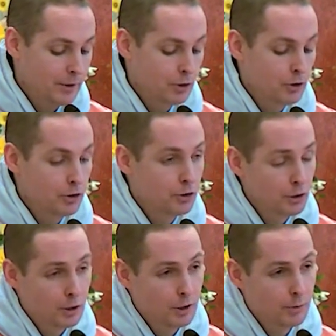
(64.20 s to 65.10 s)
as
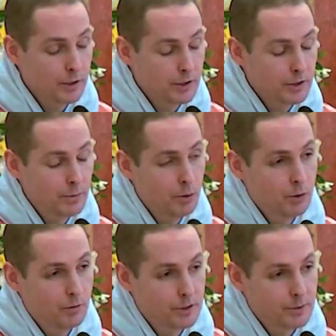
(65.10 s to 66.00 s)
Sir, which is a
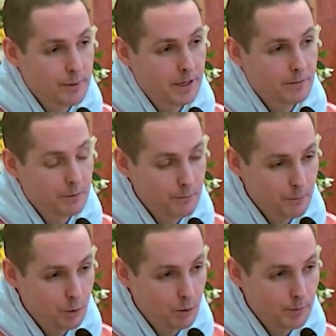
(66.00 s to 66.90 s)
more respectful
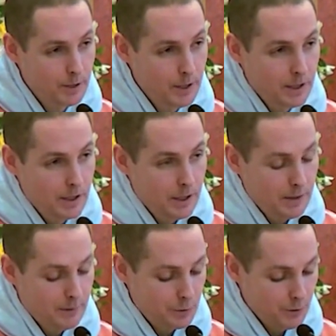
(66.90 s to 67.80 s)
form
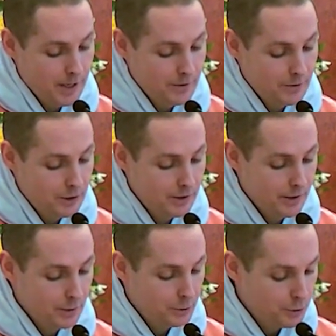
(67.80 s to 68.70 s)
of address. She
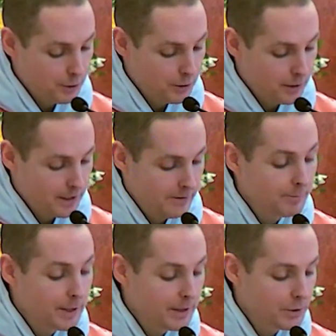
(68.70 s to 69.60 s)
says, "Sir,
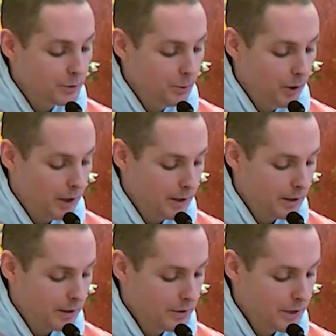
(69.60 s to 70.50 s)
give me this
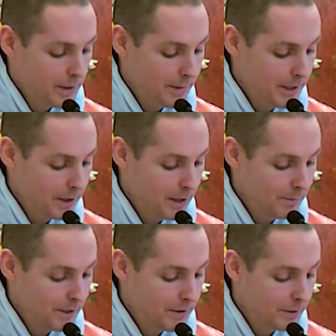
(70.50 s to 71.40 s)
water so that I may
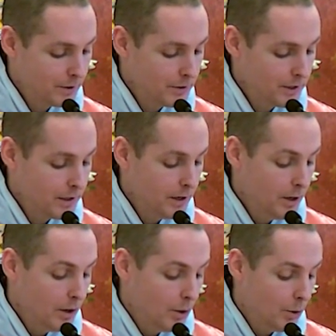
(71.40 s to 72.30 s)
not be thirsty
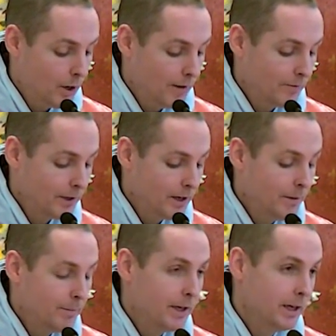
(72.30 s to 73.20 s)
or have to
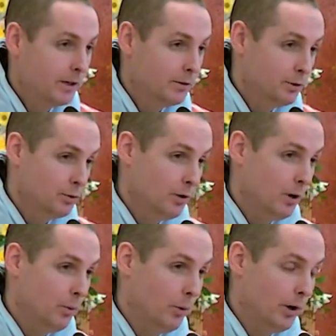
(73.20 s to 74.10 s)
come here to
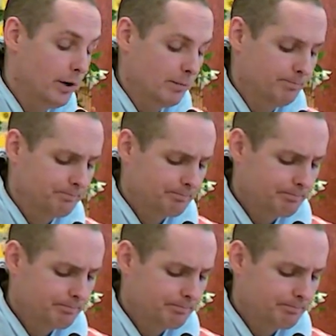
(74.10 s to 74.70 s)
draw water."